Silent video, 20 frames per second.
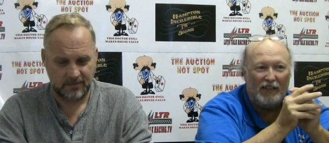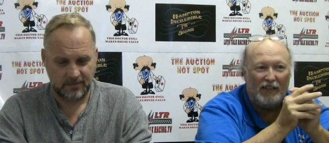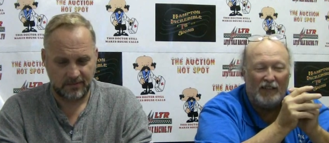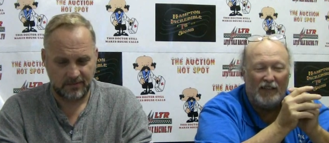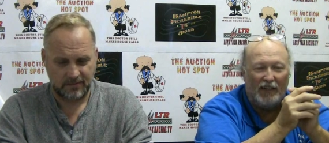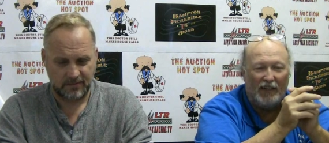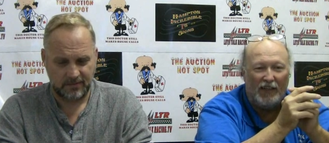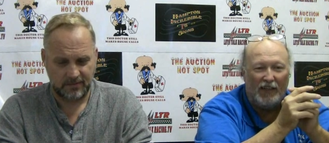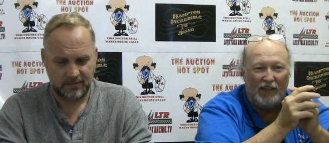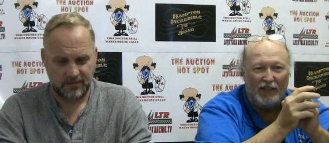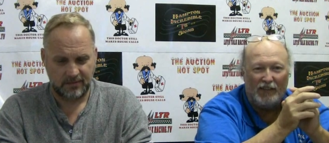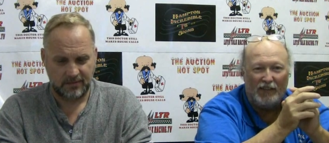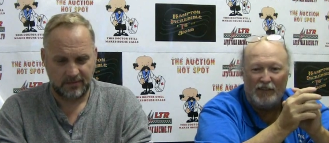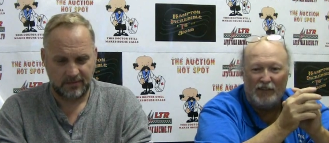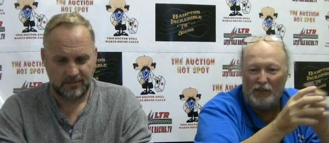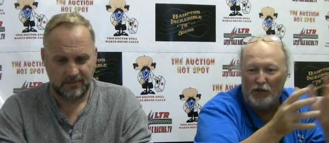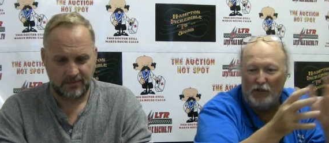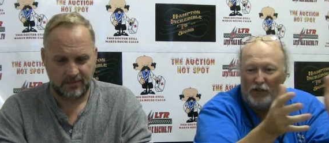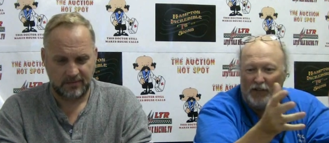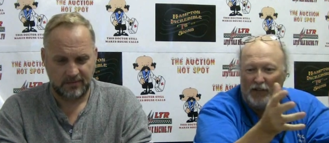Speaker 1: uh,
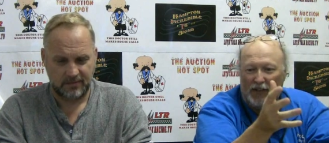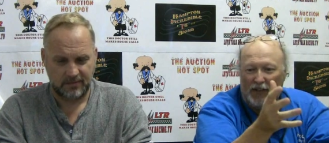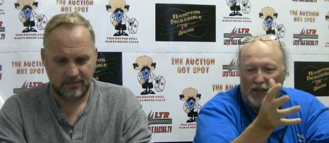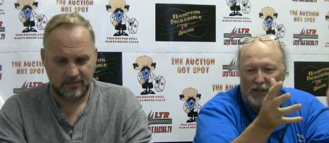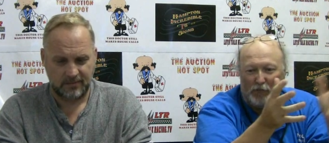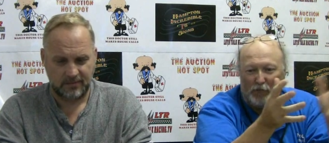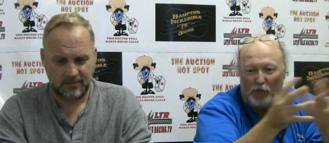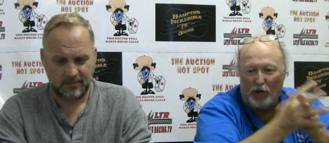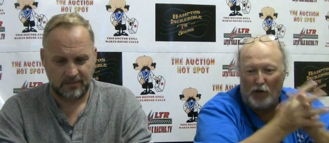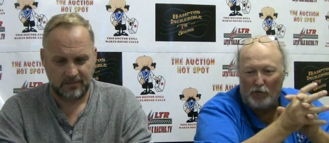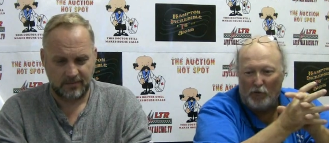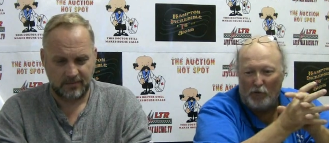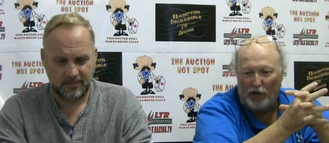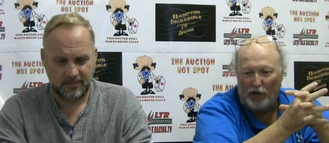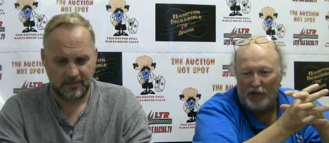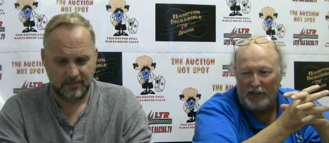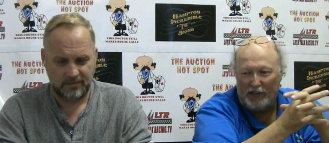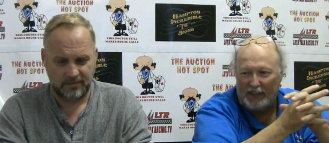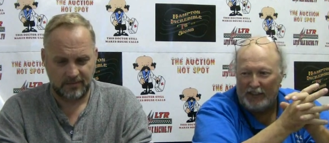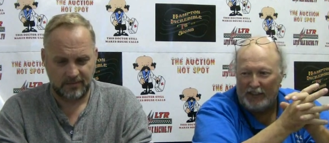doing like Mark
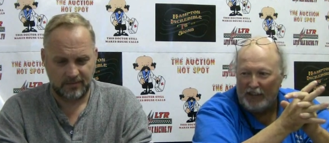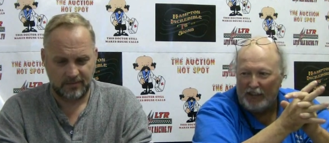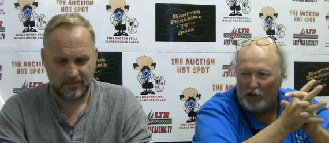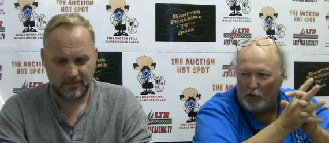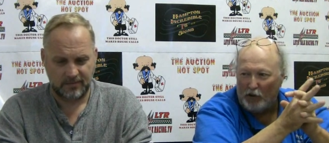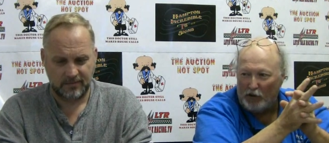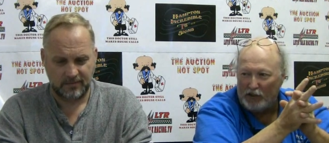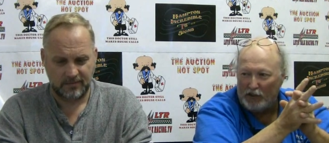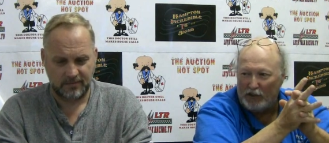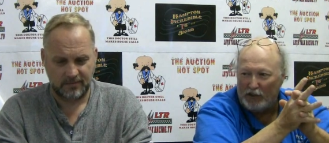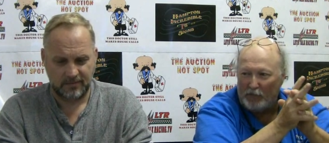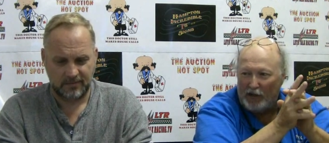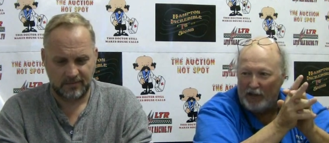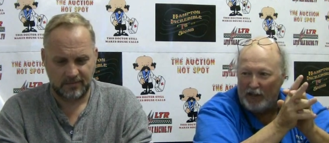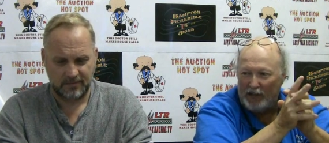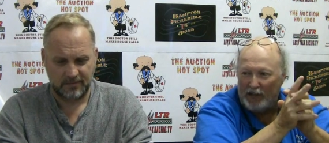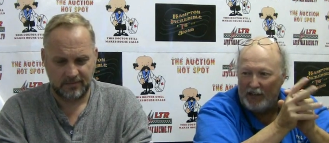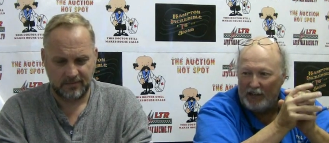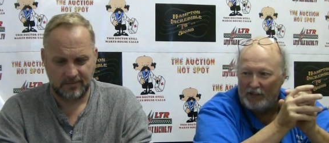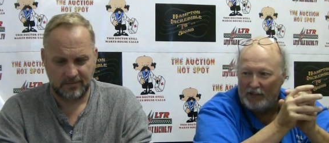Martin did, get a hold of somebody
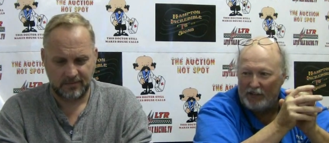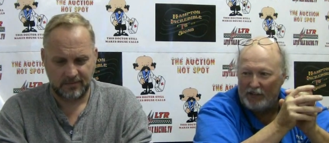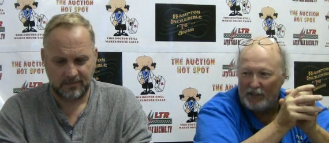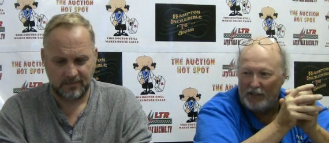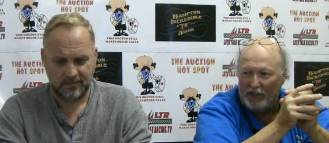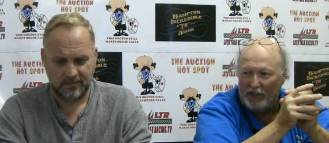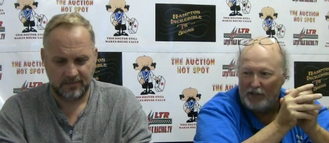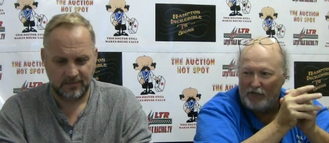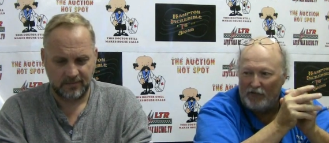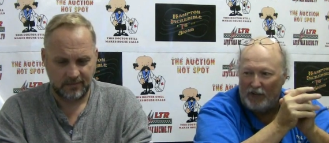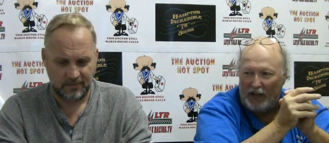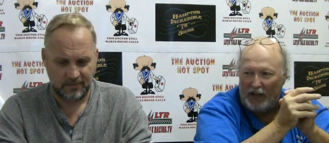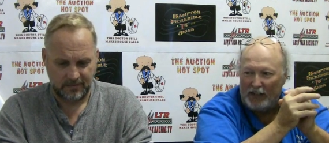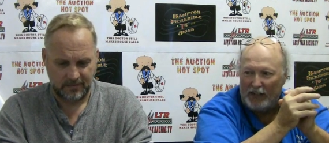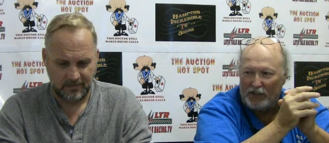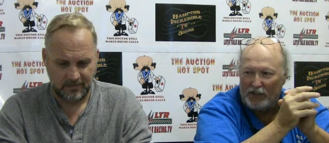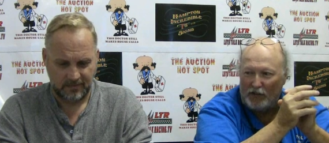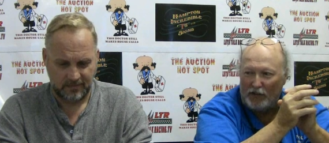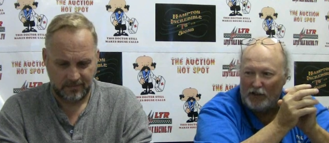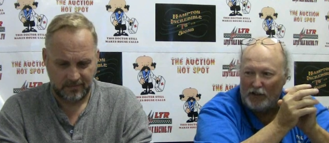like uh,
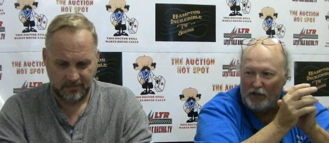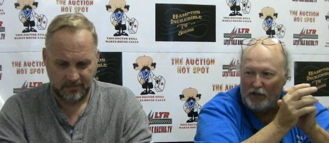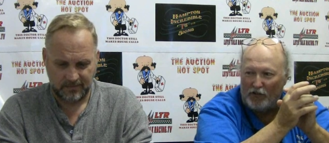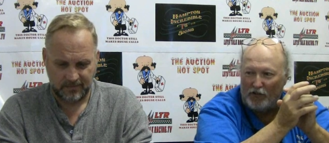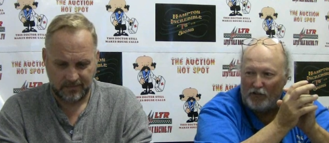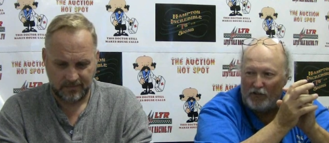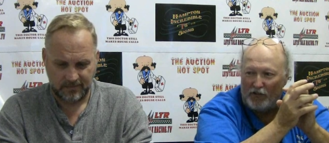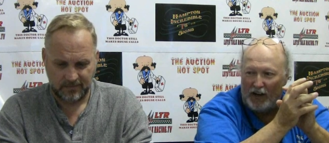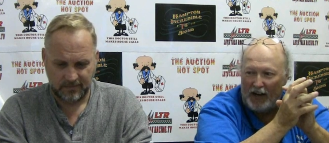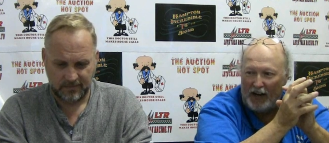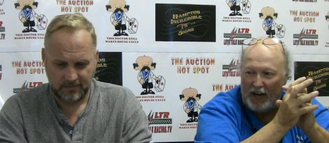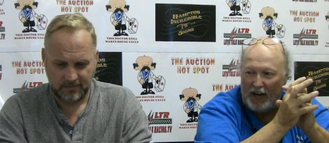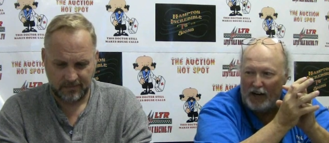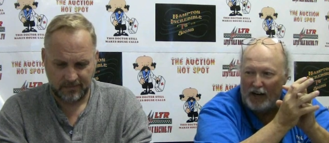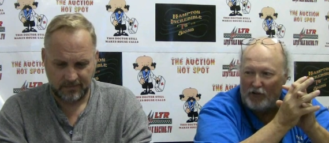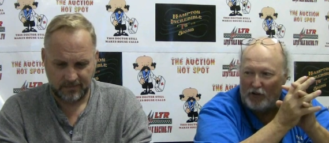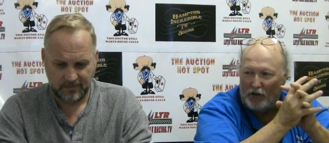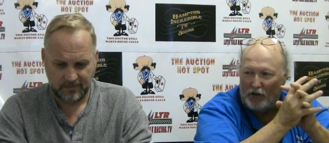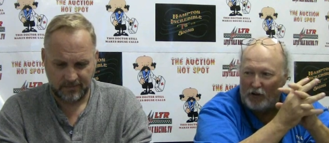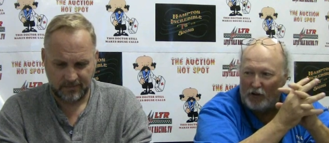Pfizer, you know, for Viagra
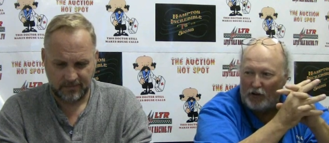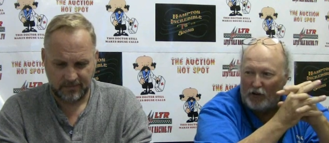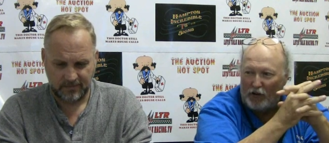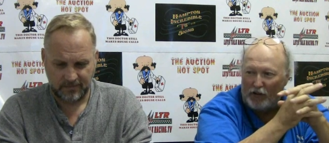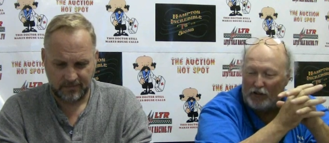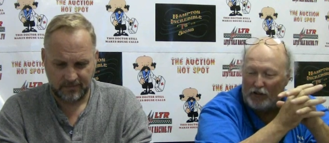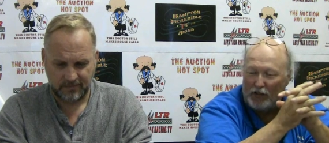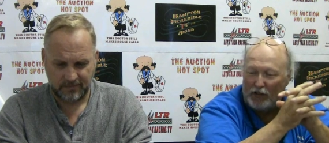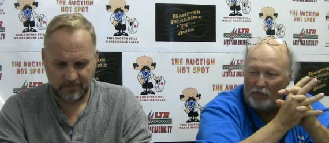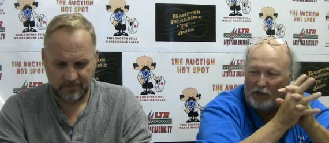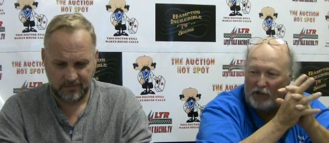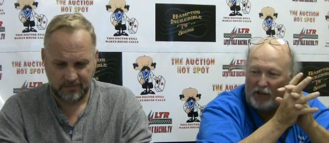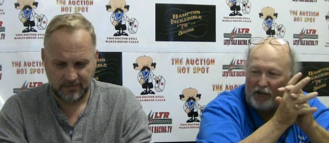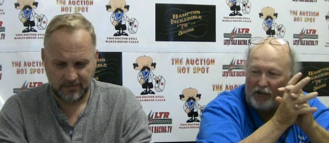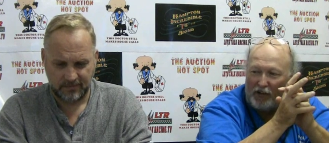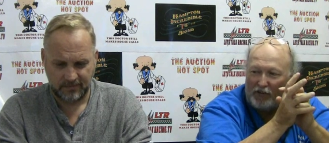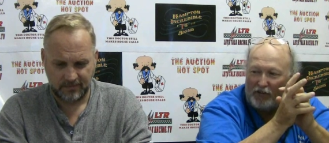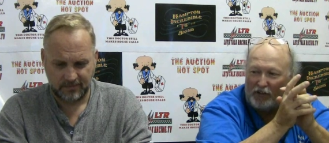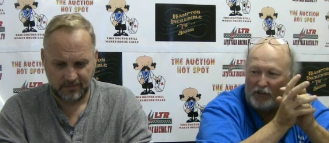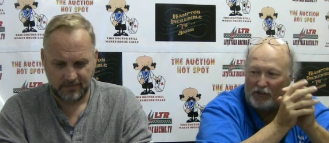or, or something
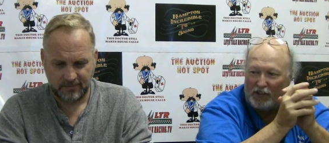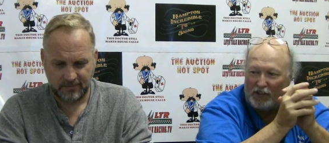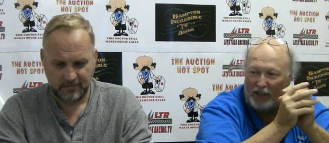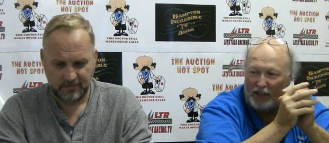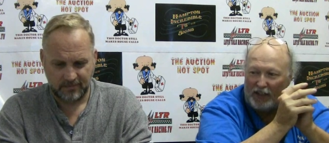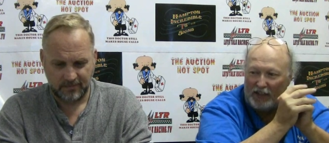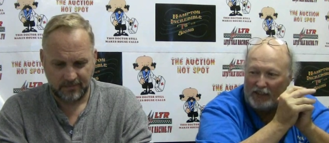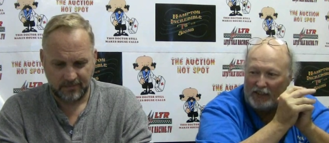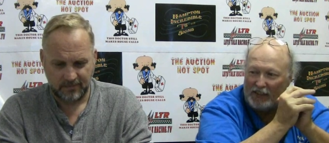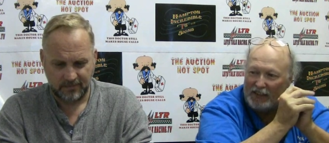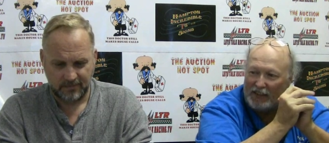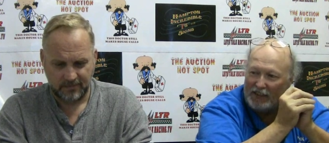along those lines.